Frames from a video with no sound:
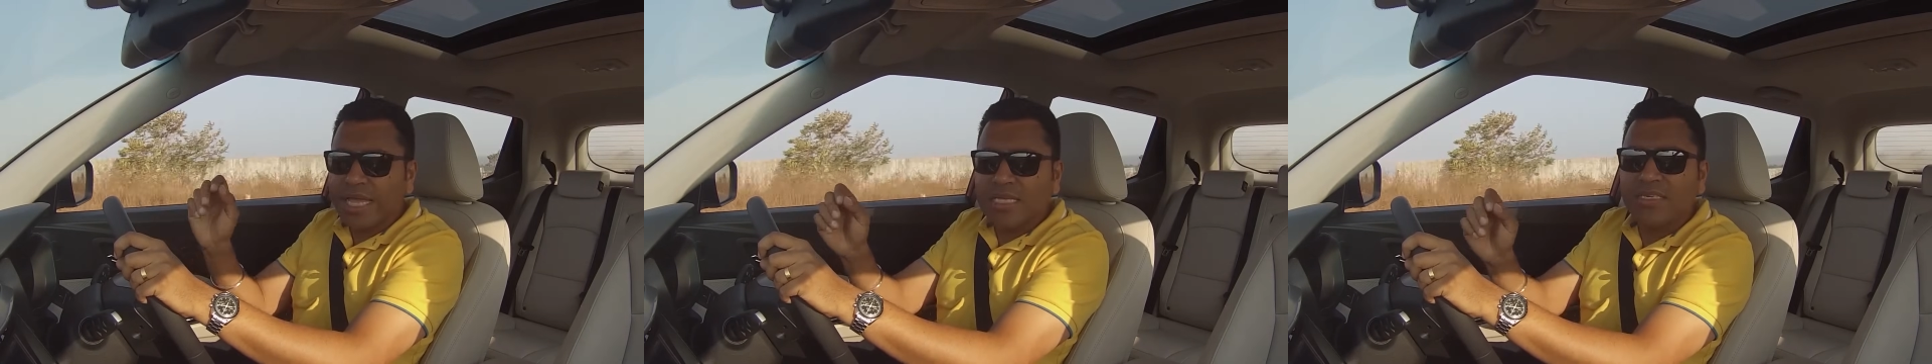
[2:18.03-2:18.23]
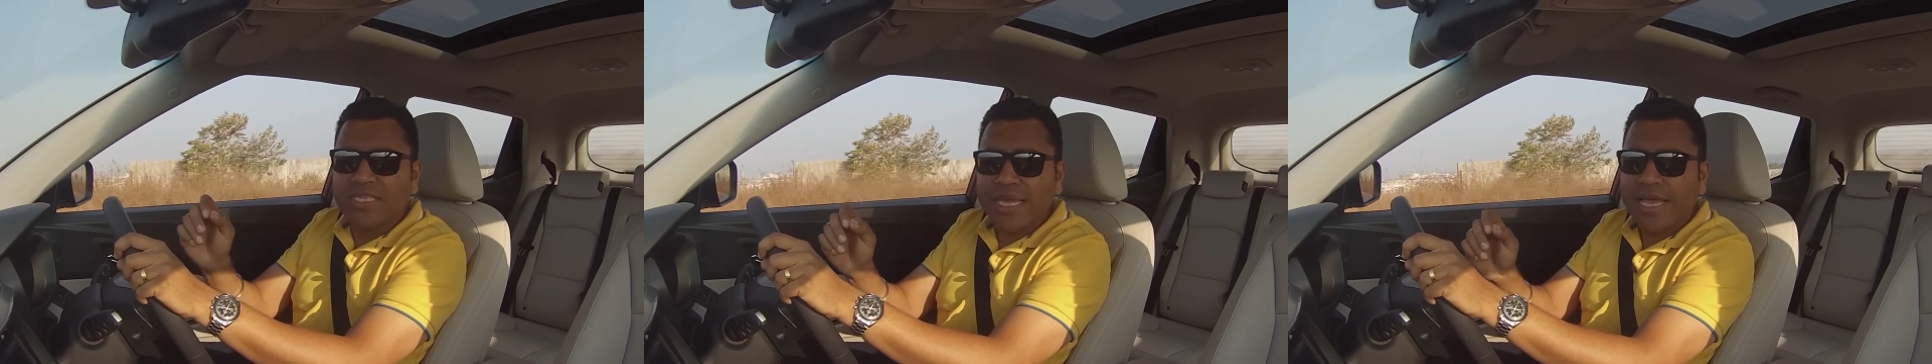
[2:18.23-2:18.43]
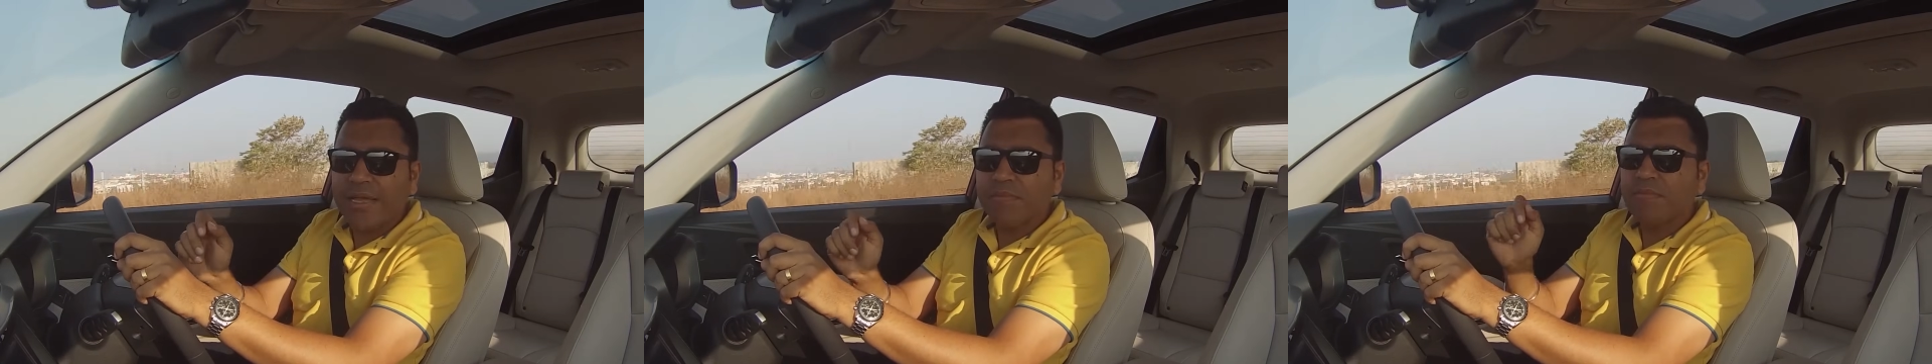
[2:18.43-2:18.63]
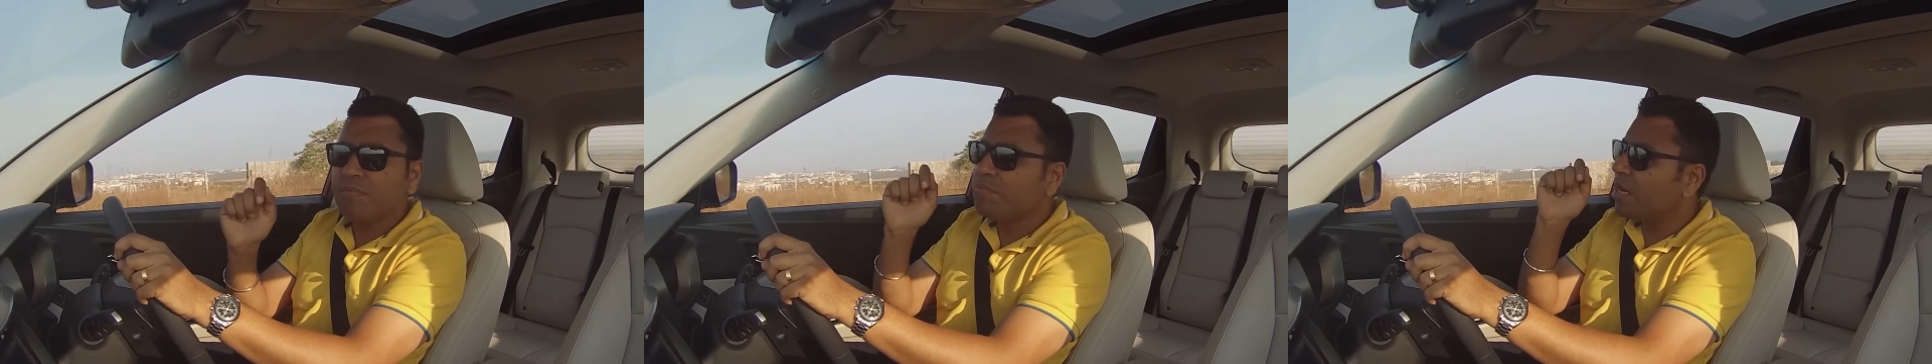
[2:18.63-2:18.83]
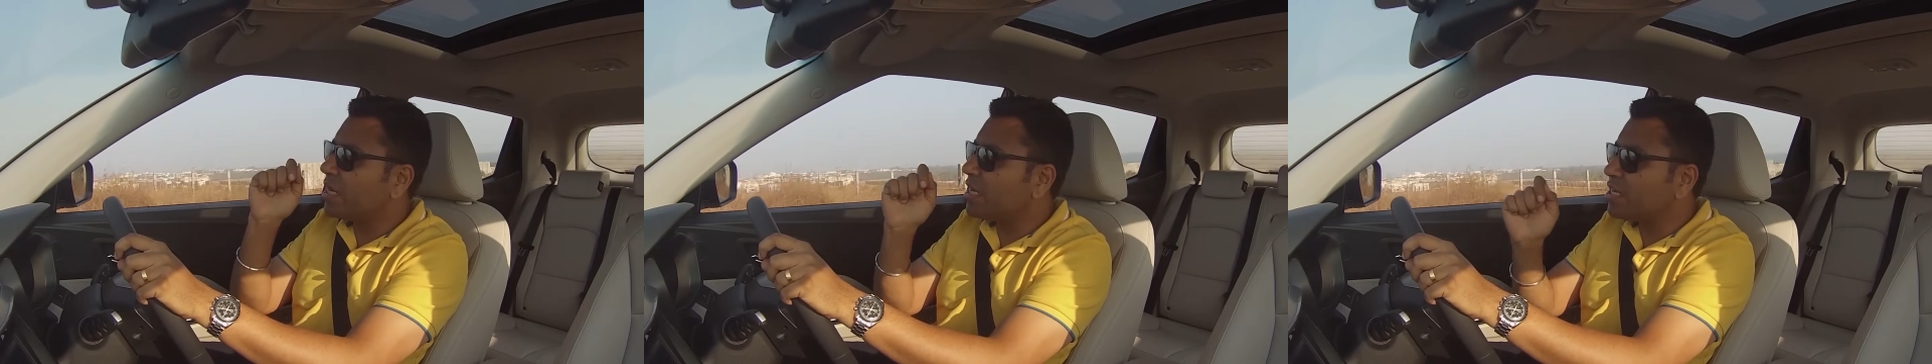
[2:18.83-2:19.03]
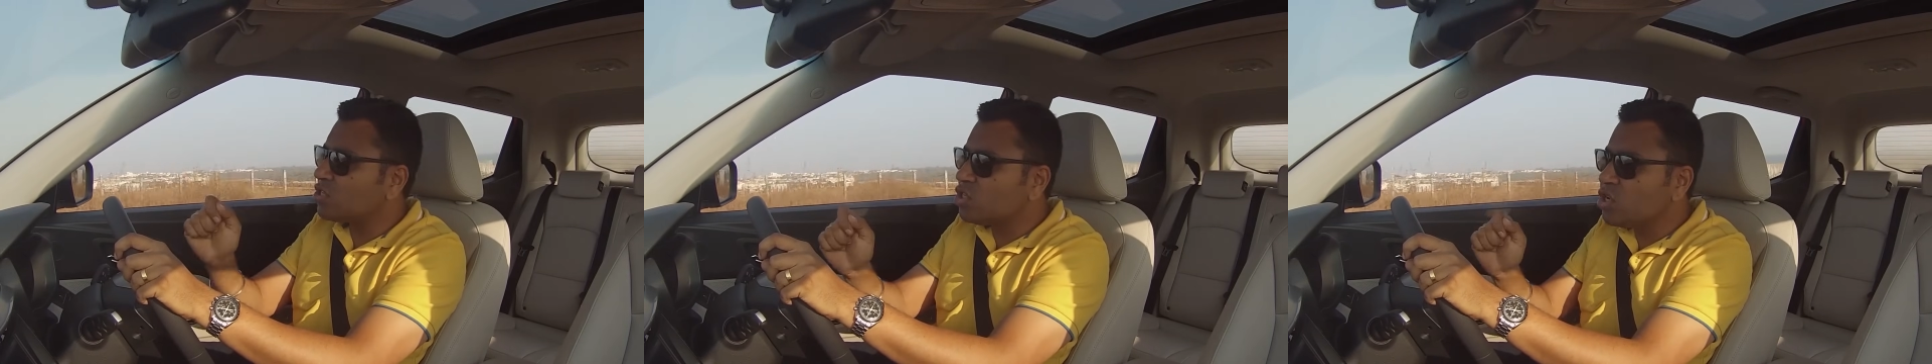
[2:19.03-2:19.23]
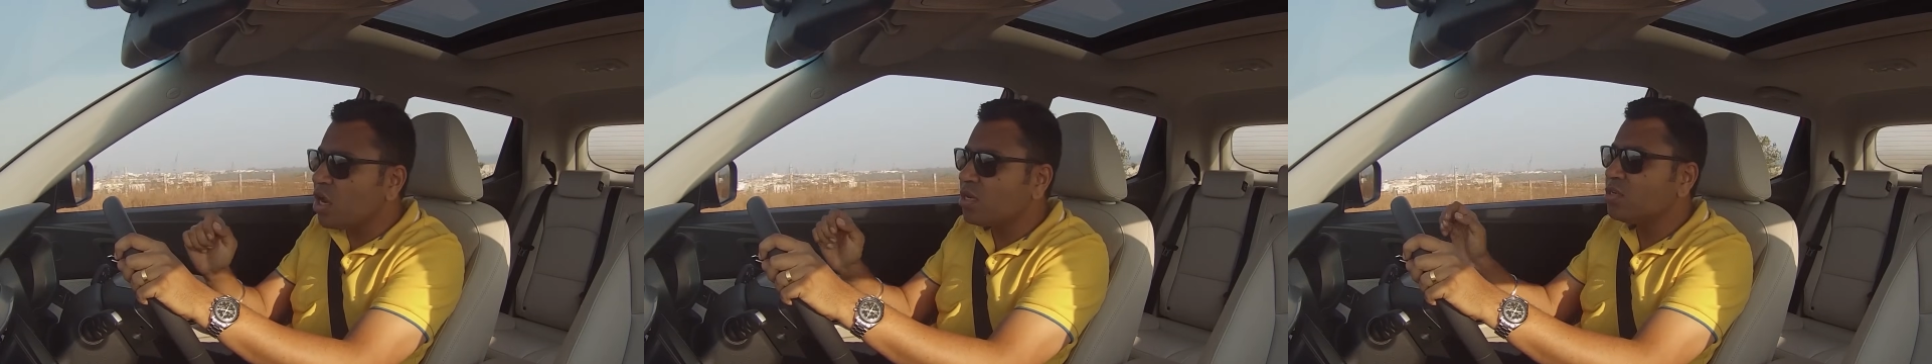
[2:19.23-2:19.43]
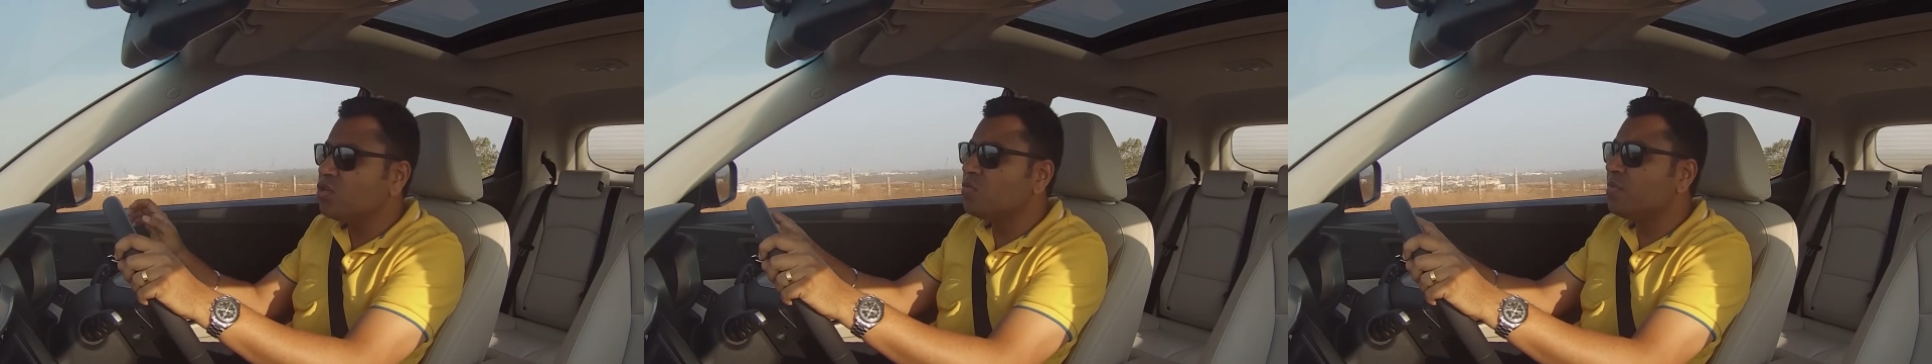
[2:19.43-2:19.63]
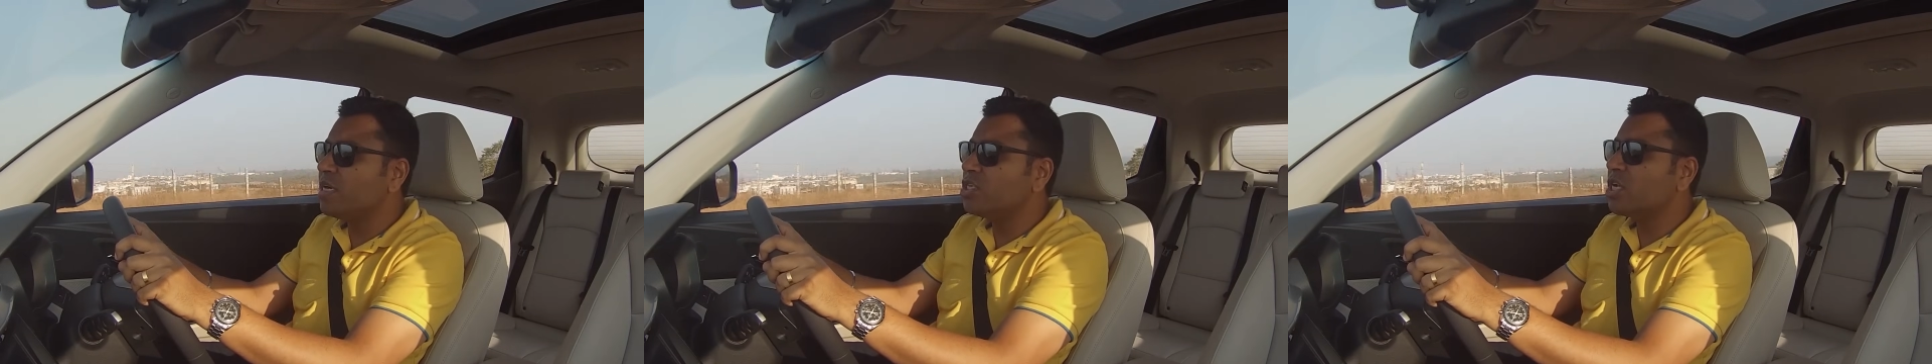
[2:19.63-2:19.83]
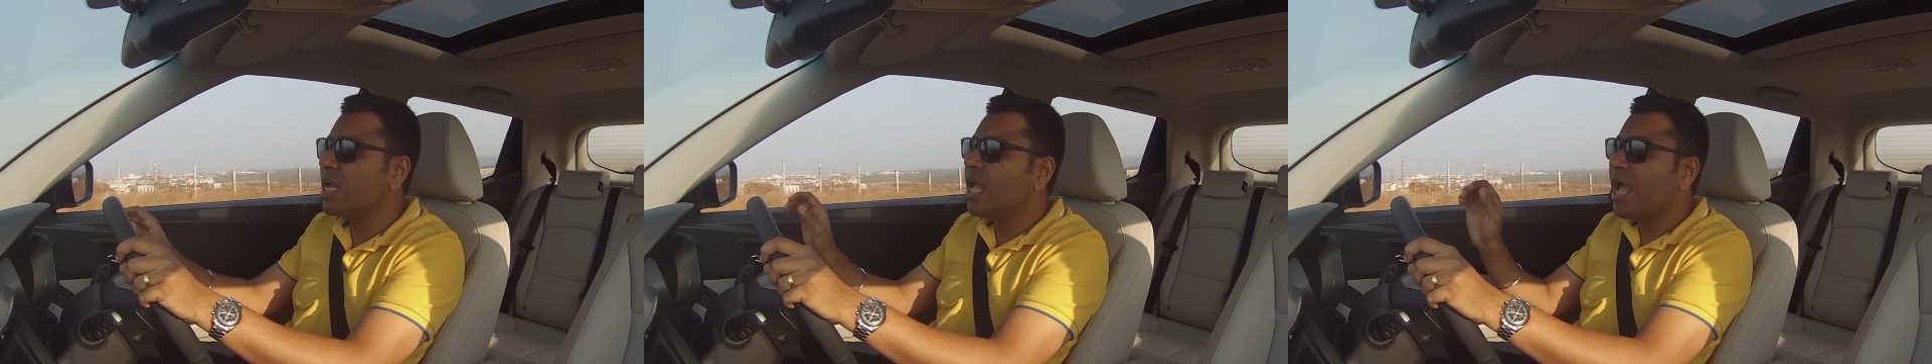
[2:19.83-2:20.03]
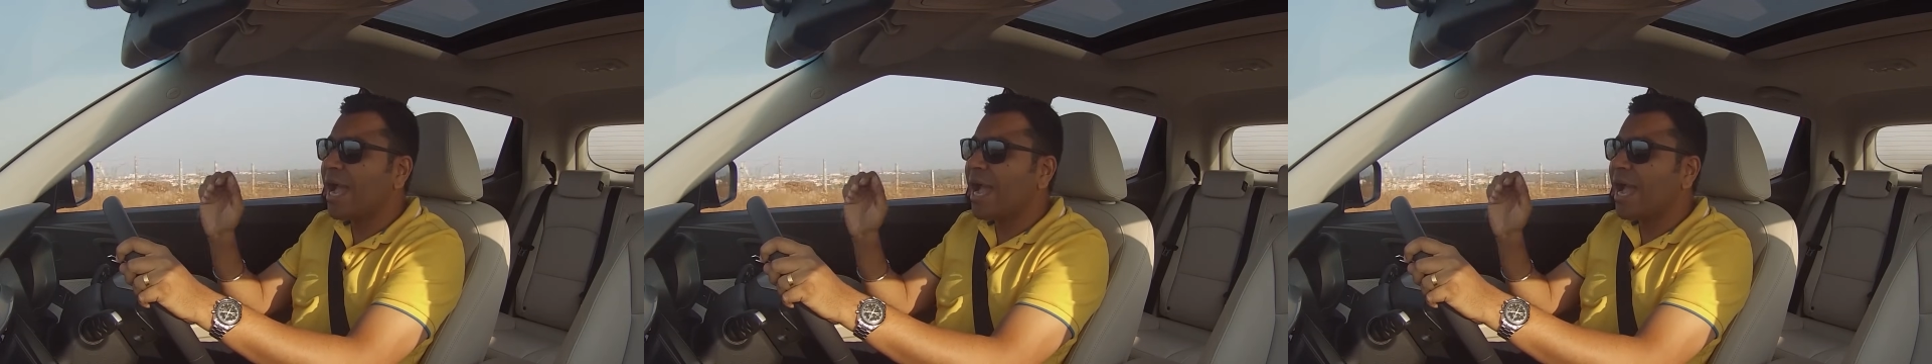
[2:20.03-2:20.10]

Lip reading: is there, but it is not too much,